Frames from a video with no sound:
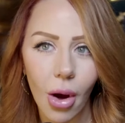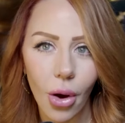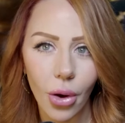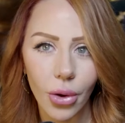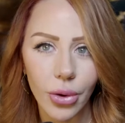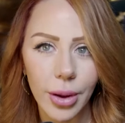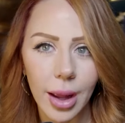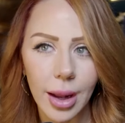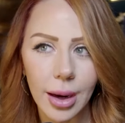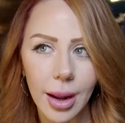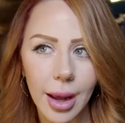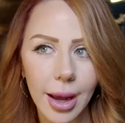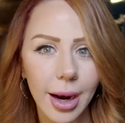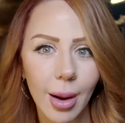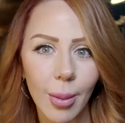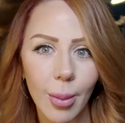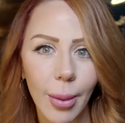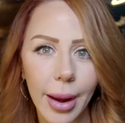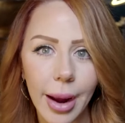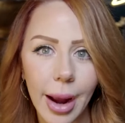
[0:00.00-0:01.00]
hold on,
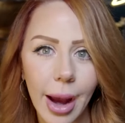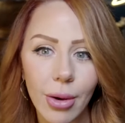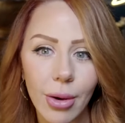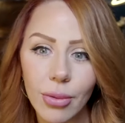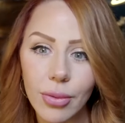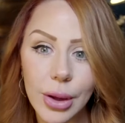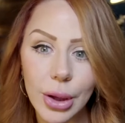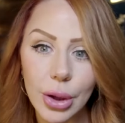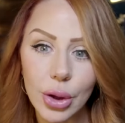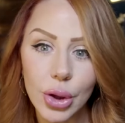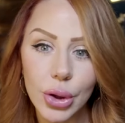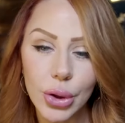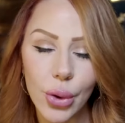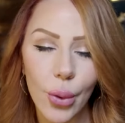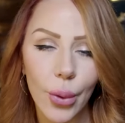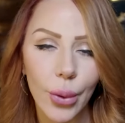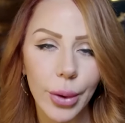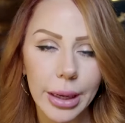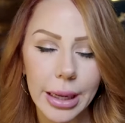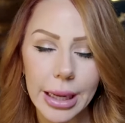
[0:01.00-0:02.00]
and I'm like, I don't think she's
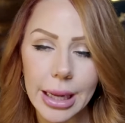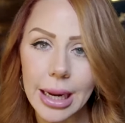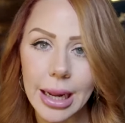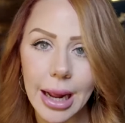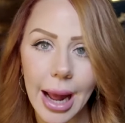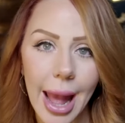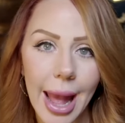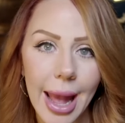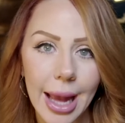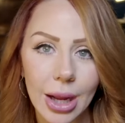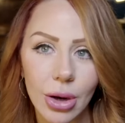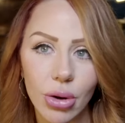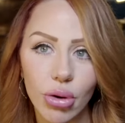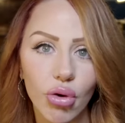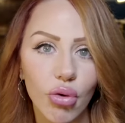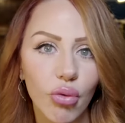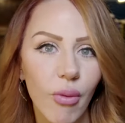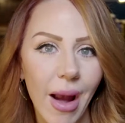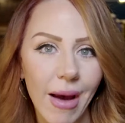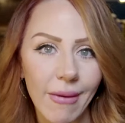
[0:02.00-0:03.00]
going and getting
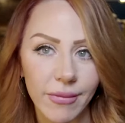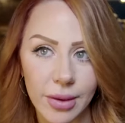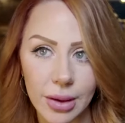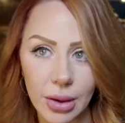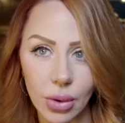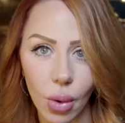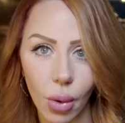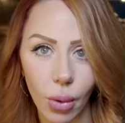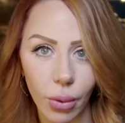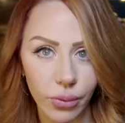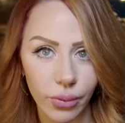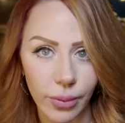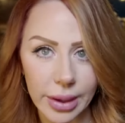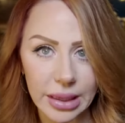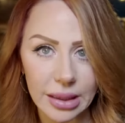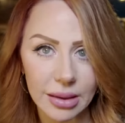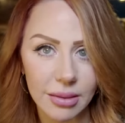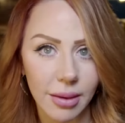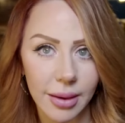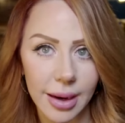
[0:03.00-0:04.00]
handcrafted gold
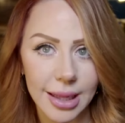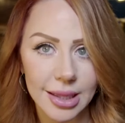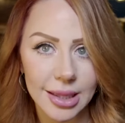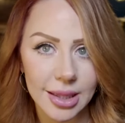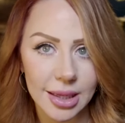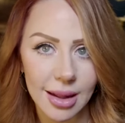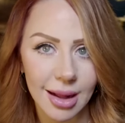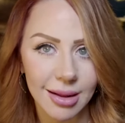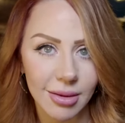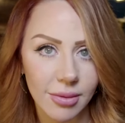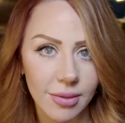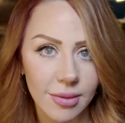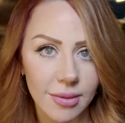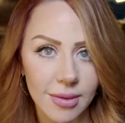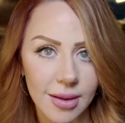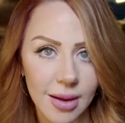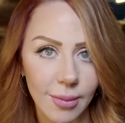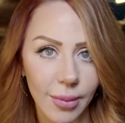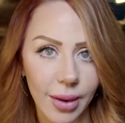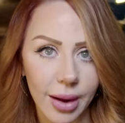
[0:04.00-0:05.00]
rings on Etsy. That
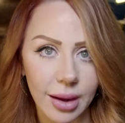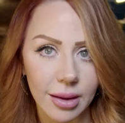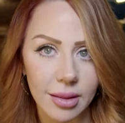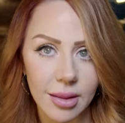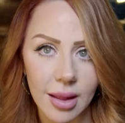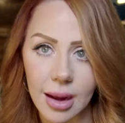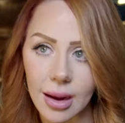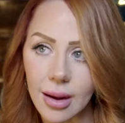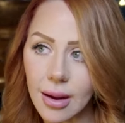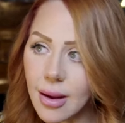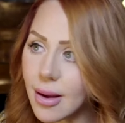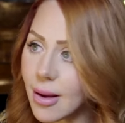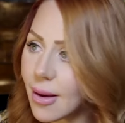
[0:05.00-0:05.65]
doesn't seem like a thing.